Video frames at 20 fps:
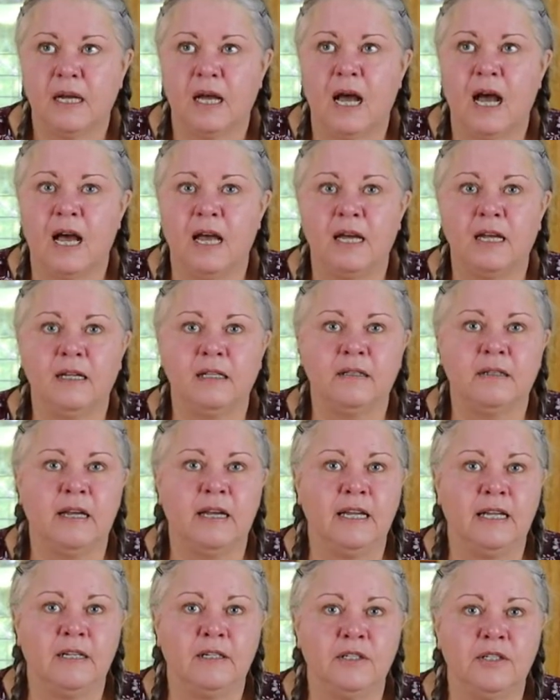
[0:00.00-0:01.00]
I
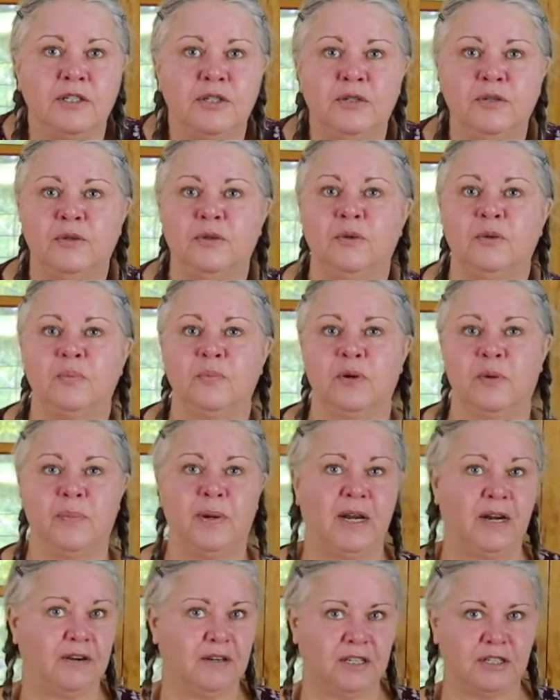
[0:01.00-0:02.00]
like to
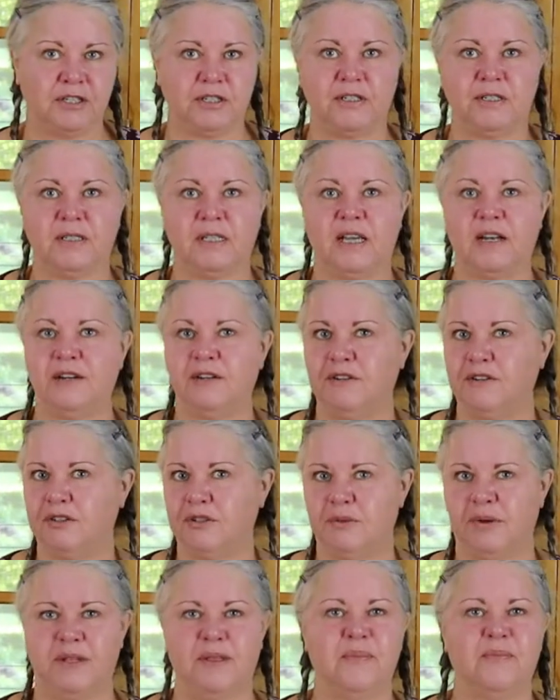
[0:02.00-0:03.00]
prepare dishes and
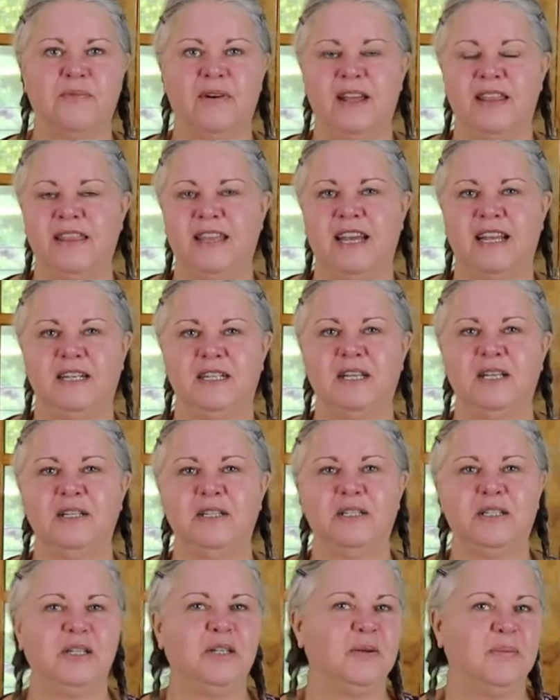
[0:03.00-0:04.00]
enjoy them right
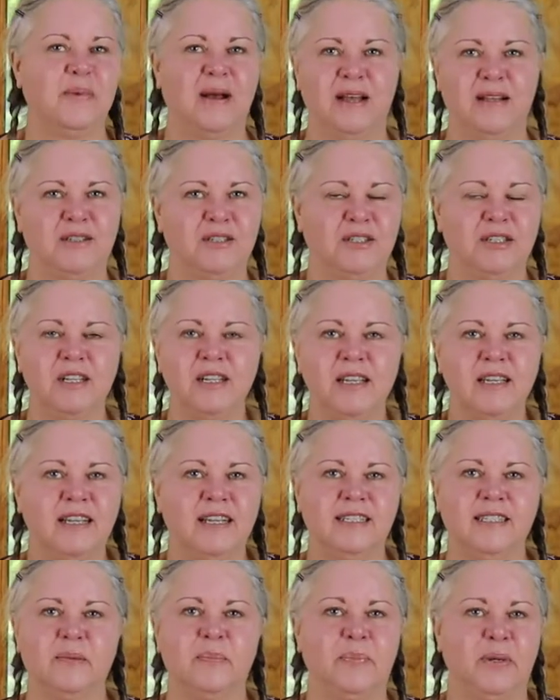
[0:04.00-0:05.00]
then too much.
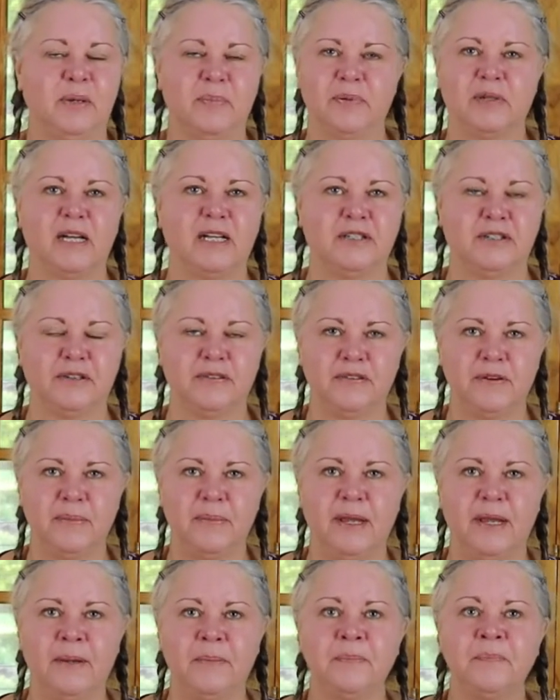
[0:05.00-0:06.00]
It's a big pleasure for
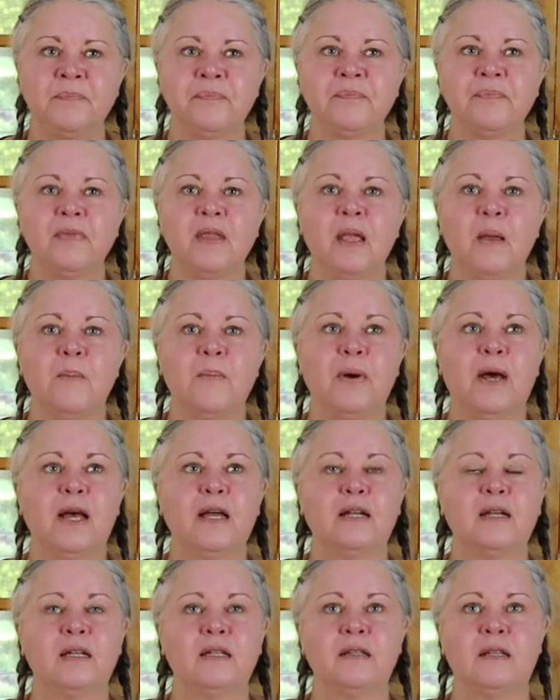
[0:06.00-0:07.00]
me.
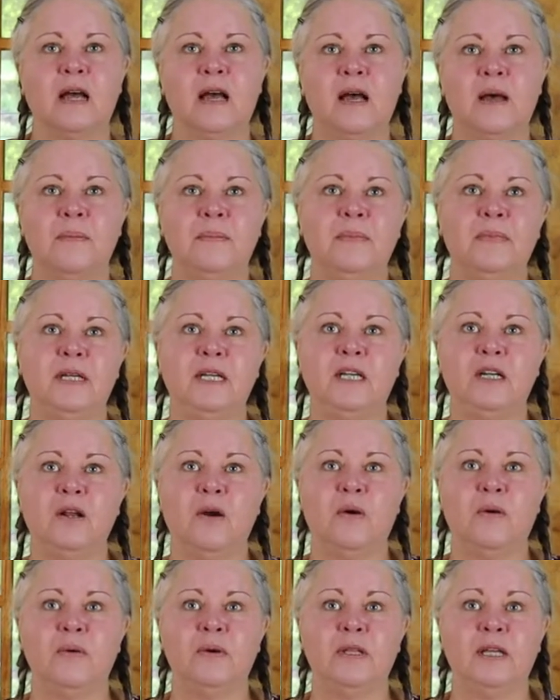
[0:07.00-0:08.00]
But, you
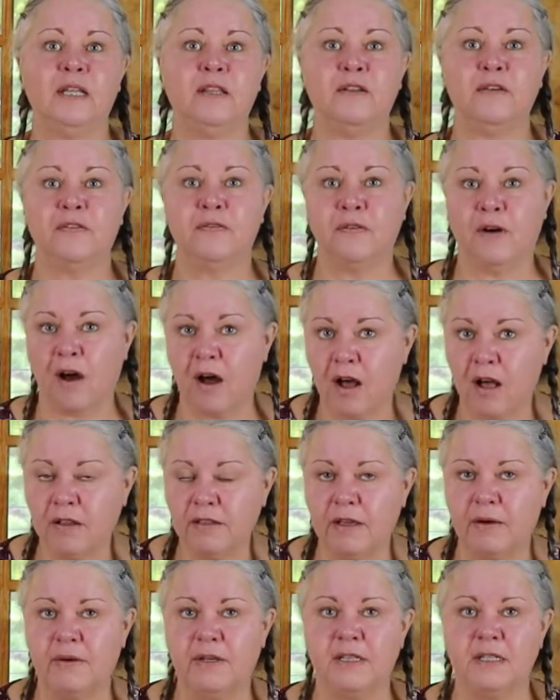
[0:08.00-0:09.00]
know, in the
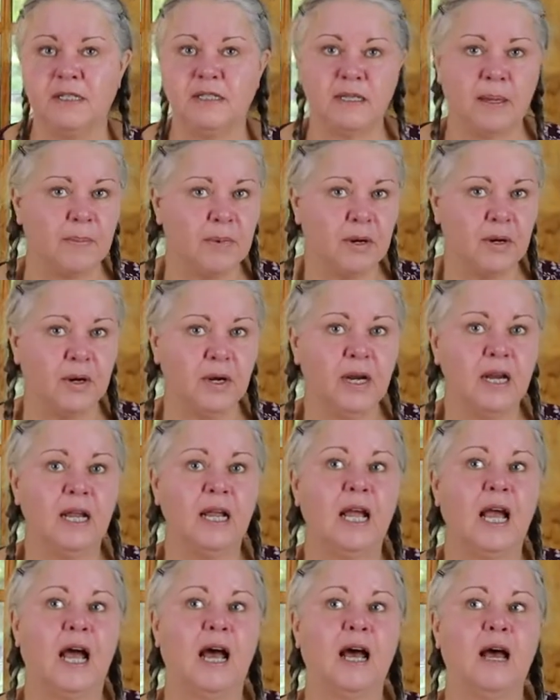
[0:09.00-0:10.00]
fall, in the summer,
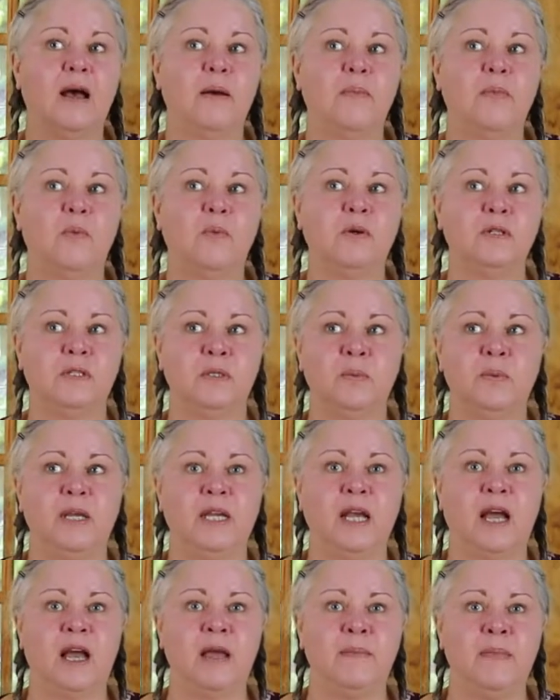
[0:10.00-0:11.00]
once a
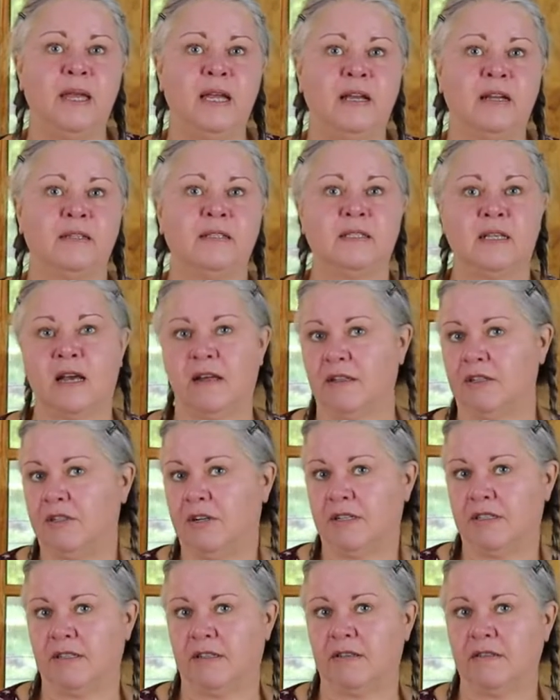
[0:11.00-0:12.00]
week I make salad
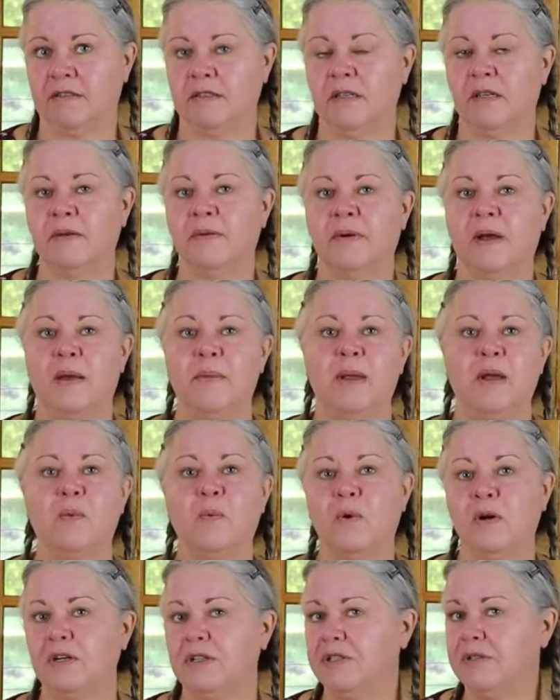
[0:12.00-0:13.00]
dressings. I make
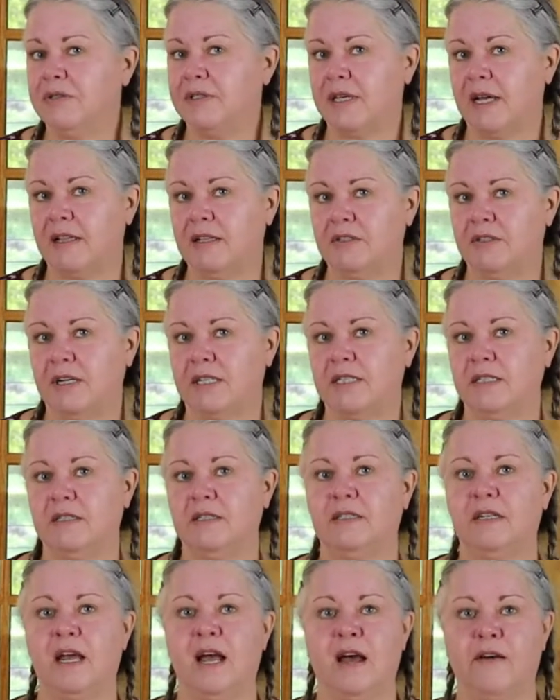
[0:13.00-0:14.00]
1 or 2 salad
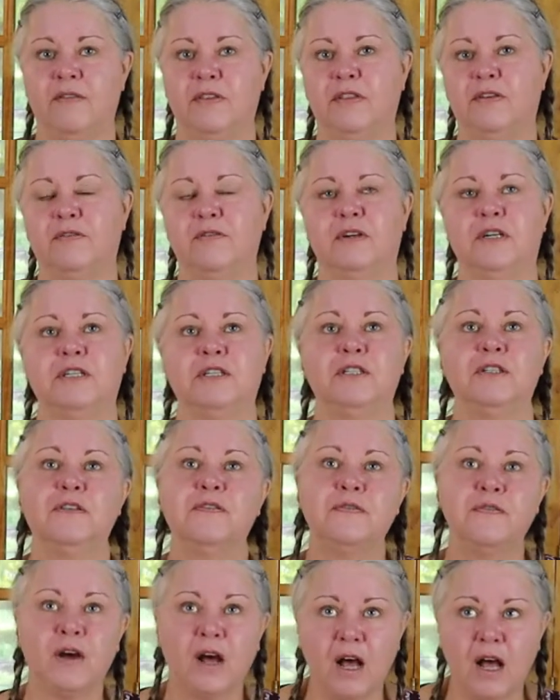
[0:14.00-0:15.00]
dressings to have in the fridge. In the
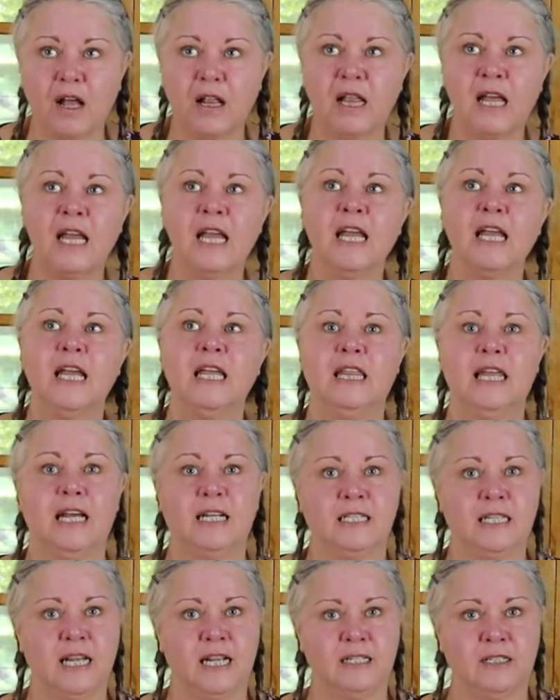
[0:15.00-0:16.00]
fall,
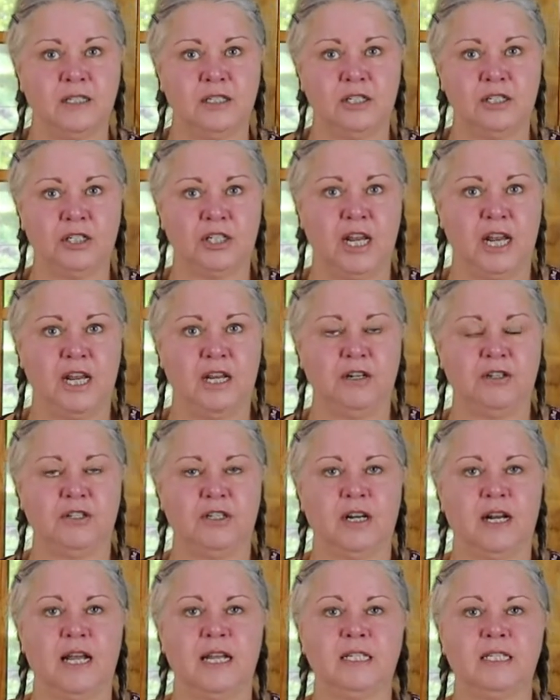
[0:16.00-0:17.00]
that tends to change,
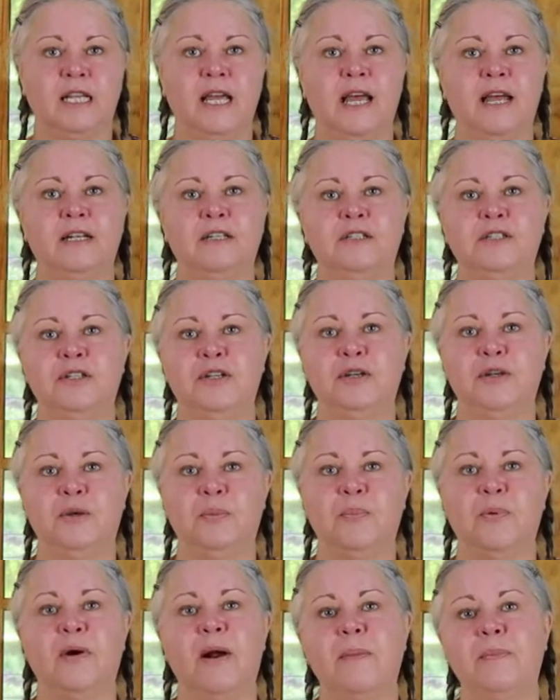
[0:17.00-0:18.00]
and I tend to
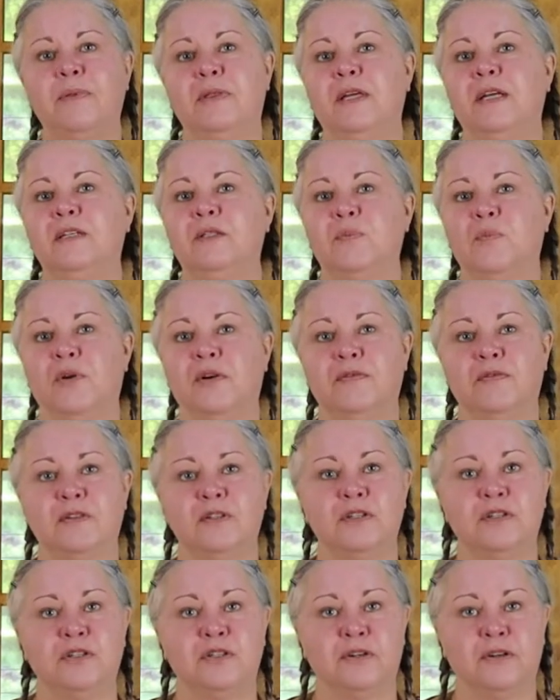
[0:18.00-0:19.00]
prep things more for
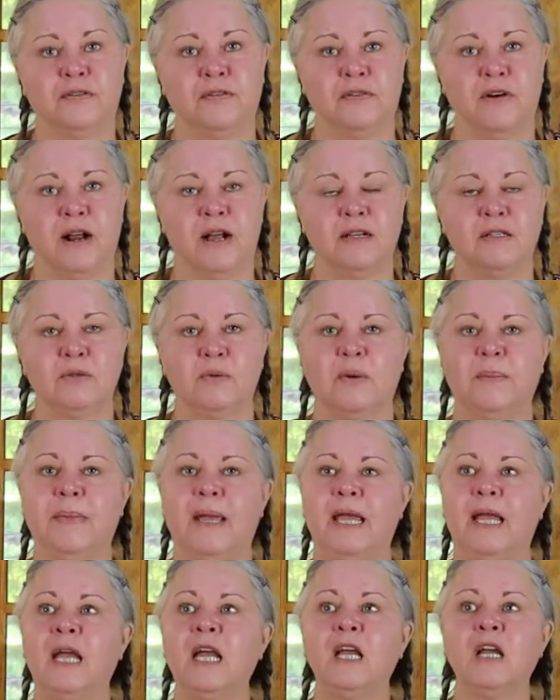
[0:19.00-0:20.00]
stir fries or
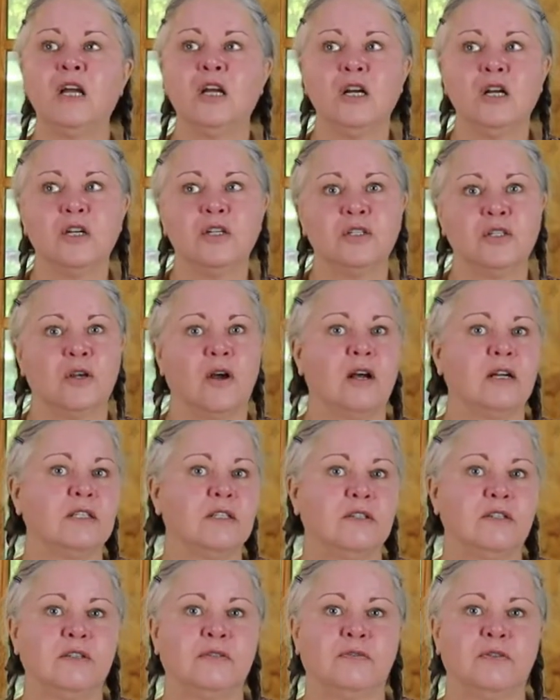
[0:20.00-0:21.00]
make
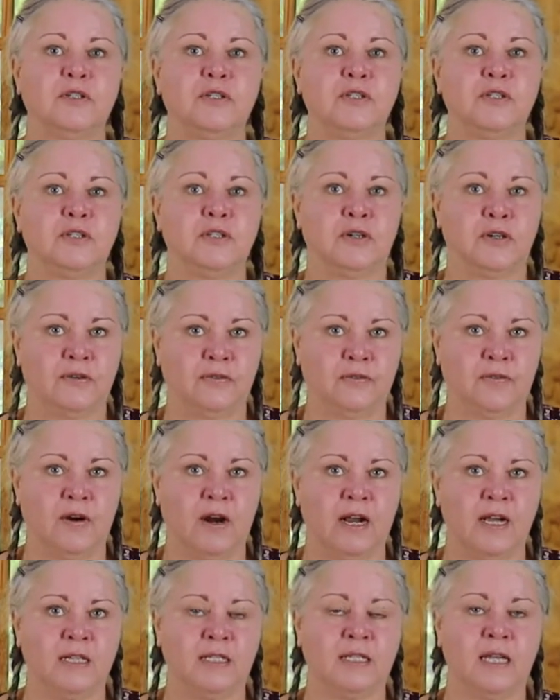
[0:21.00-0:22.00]
sauces for stir
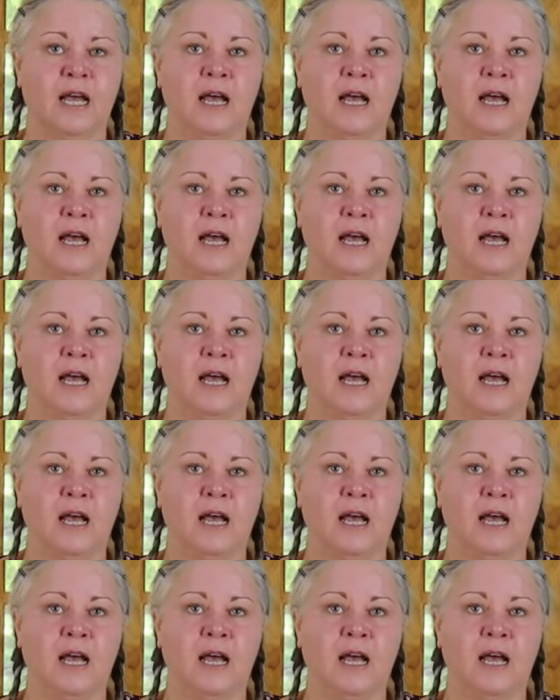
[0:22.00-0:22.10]
fries.